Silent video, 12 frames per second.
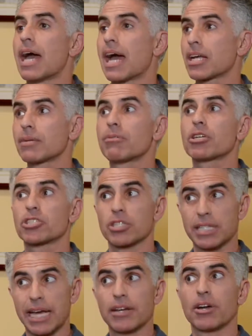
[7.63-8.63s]

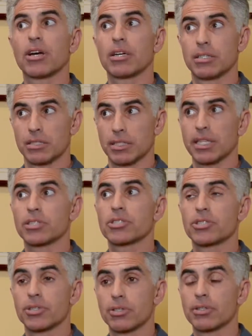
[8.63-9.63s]
Acupuncture can hurt. It's
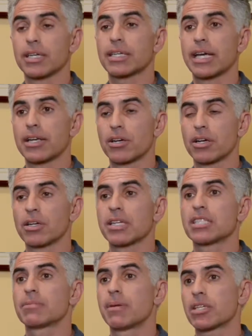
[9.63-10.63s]
true. It can hurt,
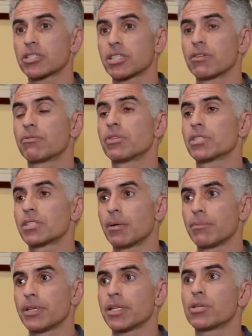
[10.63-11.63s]
especially with
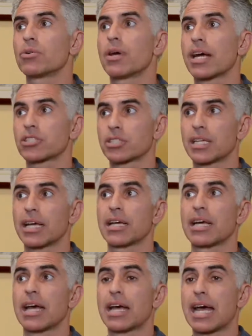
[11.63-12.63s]
somebody who
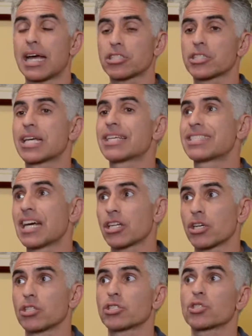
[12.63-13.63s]
actually has not
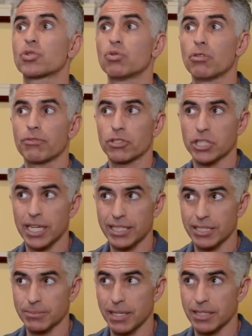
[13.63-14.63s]
gone to school for
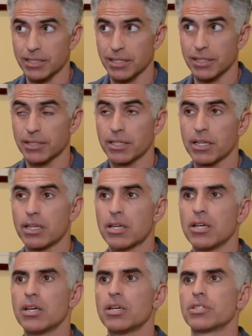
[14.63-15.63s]
Chinese medicine.
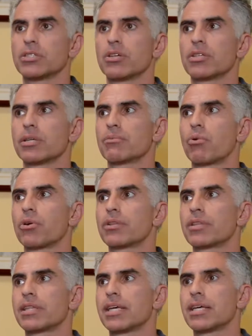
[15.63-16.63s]
So the
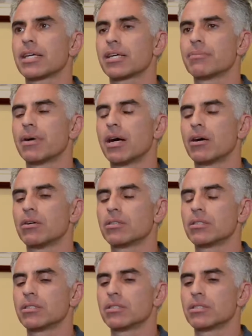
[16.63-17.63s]
important thing
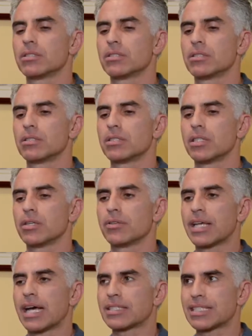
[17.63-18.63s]
about,
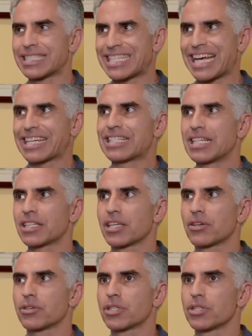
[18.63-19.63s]
that's a technique that
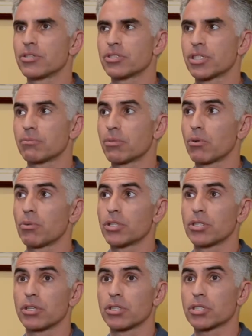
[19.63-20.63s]
we're using, but when
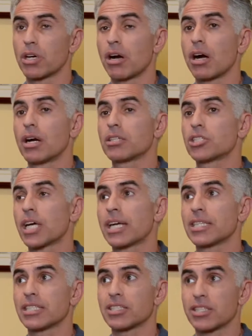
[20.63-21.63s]
you're taught
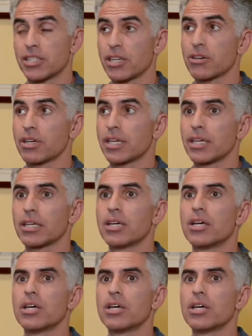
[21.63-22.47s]
Chinese theory,